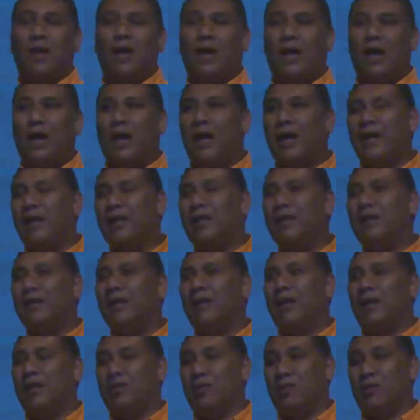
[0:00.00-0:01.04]
I
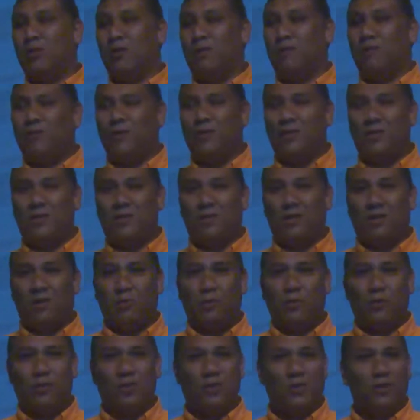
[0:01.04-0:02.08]
had to convince the
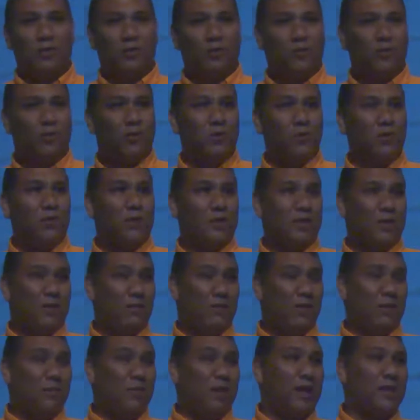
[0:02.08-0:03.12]
community, of course,
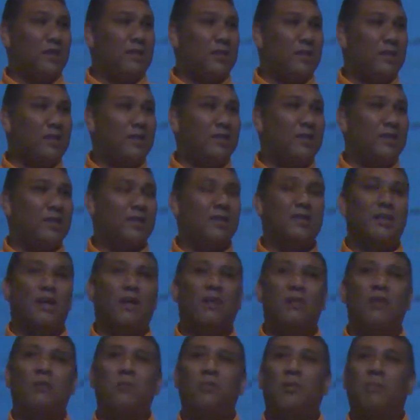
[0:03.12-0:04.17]
give them ideas and
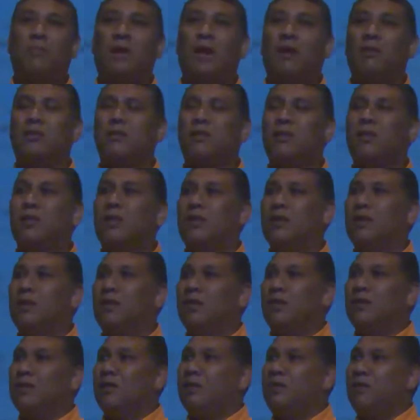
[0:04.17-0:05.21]
tell them about
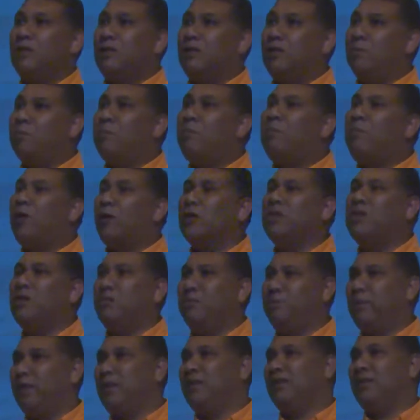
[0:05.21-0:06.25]
the
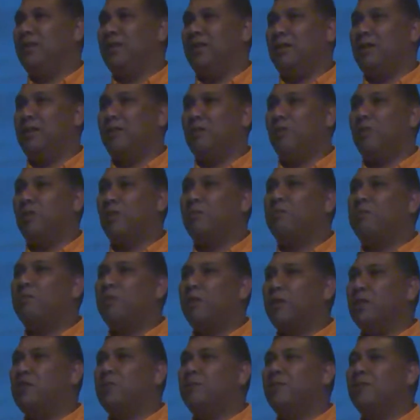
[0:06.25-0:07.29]
possibility or the
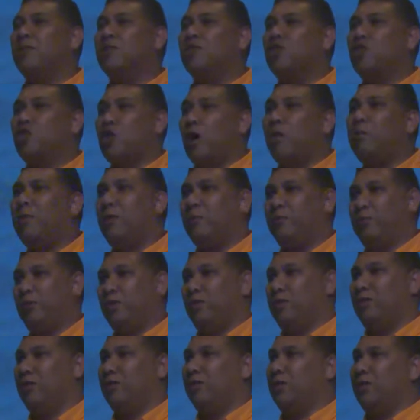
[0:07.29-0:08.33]
possible job
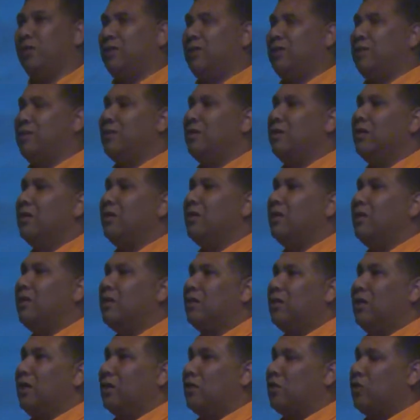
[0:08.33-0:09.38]
opportunities
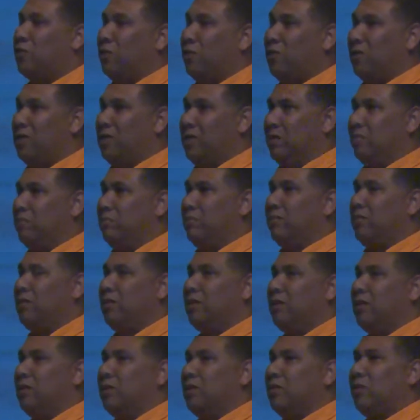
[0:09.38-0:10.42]
that tourism
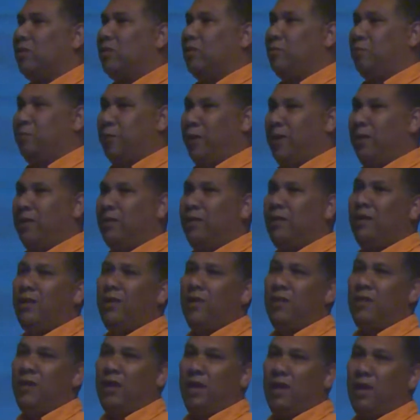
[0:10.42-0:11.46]
could bring
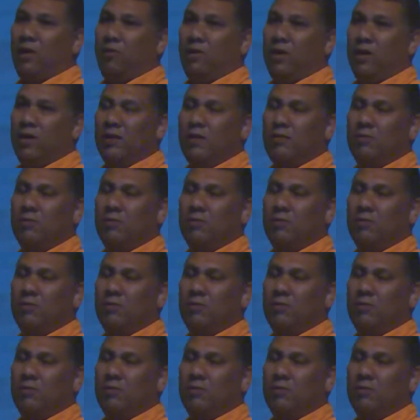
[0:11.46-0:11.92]
in the area.